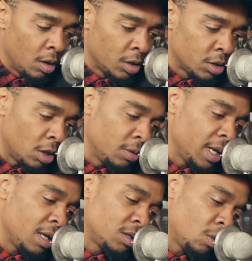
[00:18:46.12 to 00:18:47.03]
So
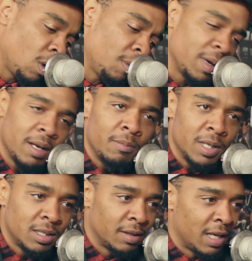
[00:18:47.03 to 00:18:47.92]
while we're in the
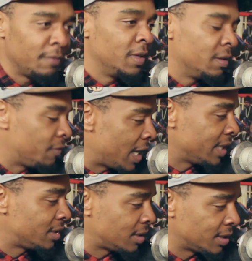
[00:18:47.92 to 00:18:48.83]
midst of giving
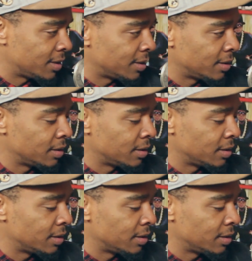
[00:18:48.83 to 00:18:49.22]
advice,